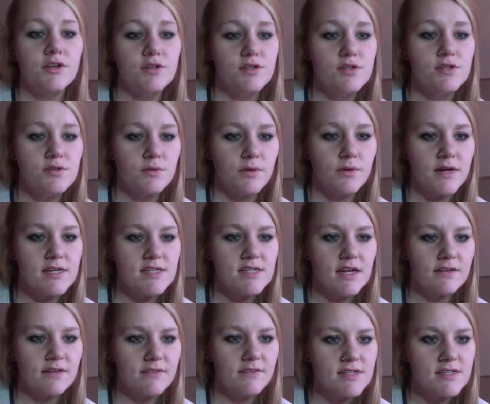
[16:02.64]
stories
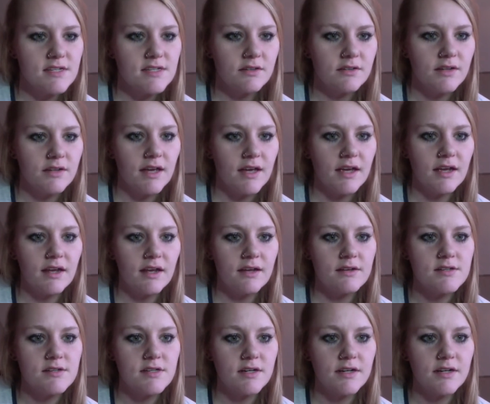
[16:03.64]
every single day,
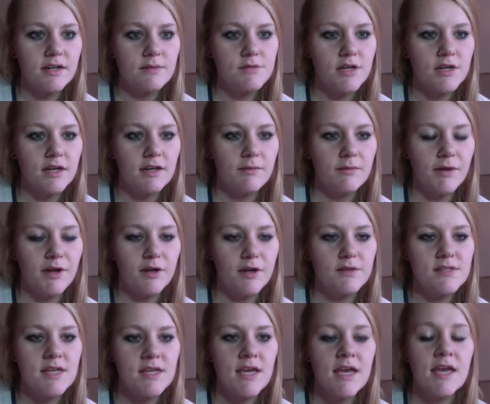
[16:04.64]
sorry, I'm checking my
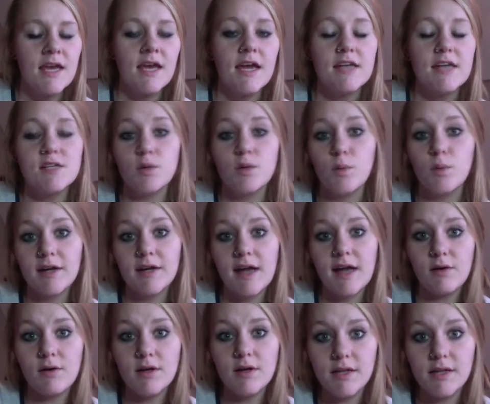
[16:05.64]
notes, is a
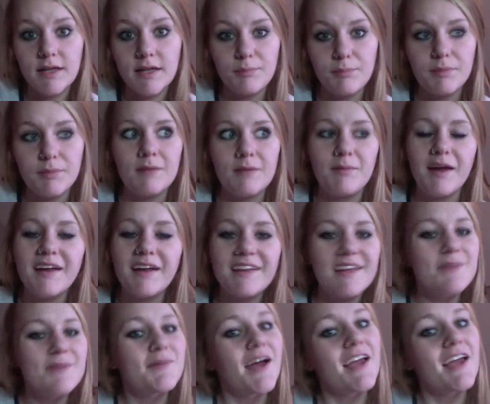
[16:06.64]
workout clip. And by
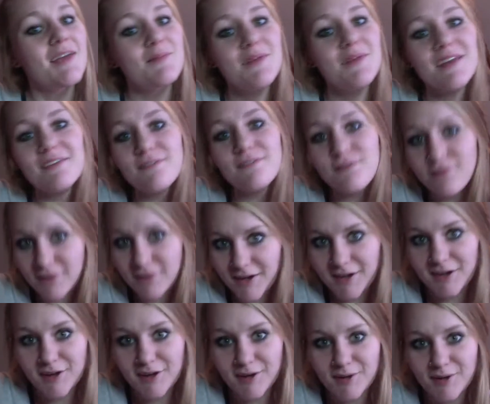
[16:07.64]
clip, I mean
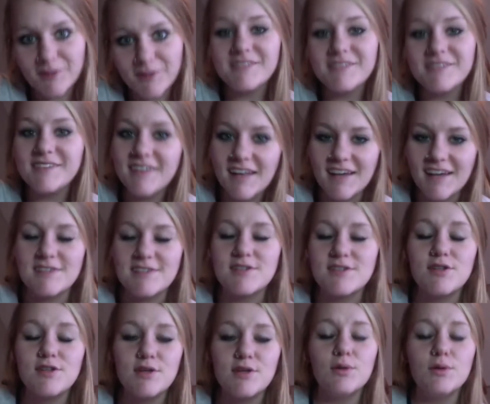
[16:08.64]
video. Yes,
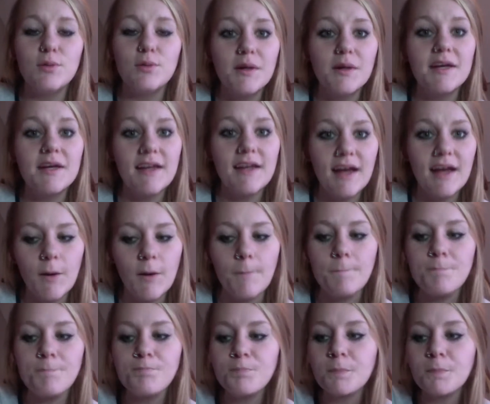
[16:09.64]
you working out.
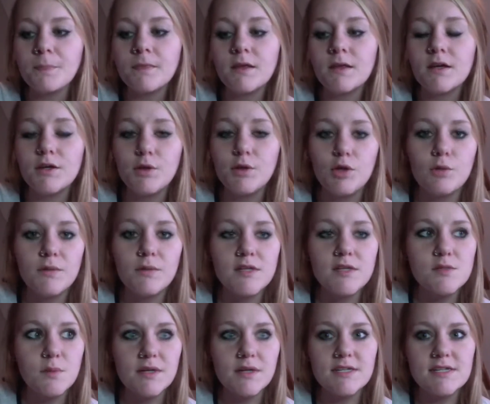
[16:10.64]
Humans
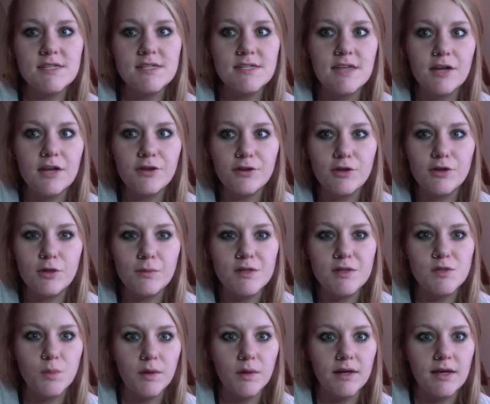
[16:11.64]
want to see other
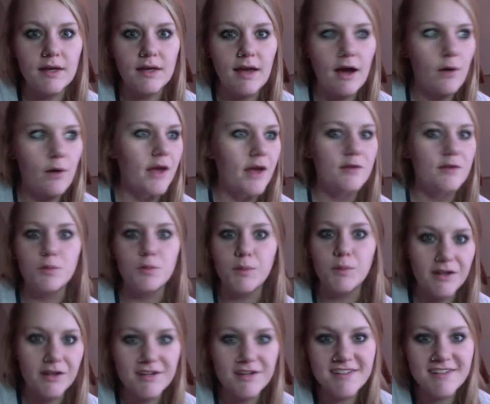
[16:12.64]
humans working out, as
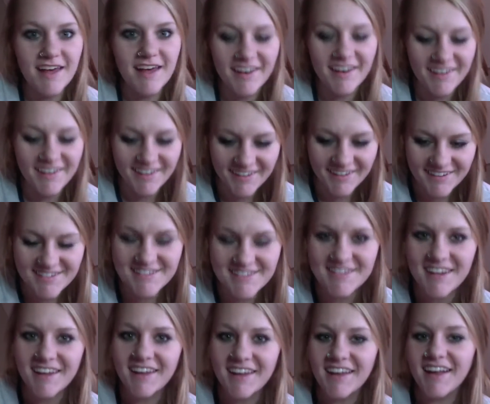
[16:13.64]
weird as that is.
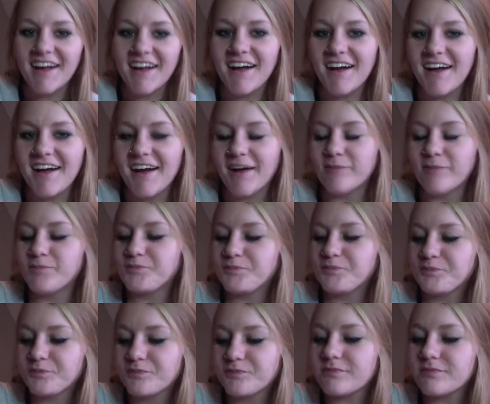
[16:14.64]

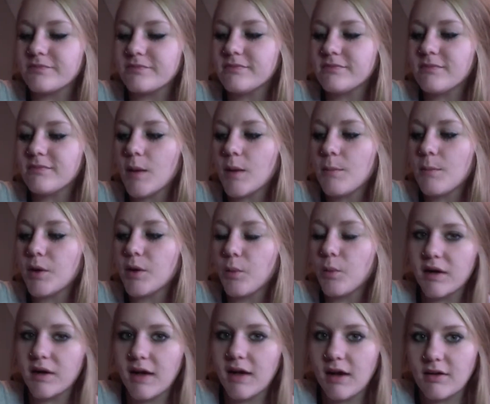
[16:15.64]
But a
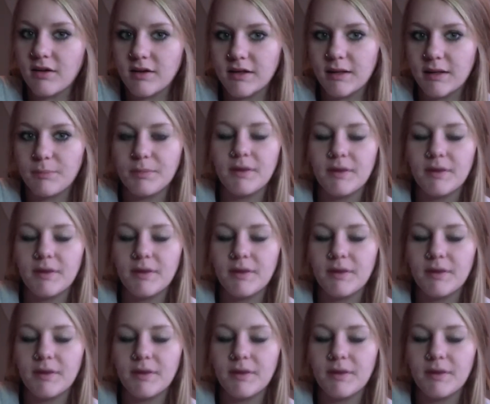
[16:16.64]
workout clip,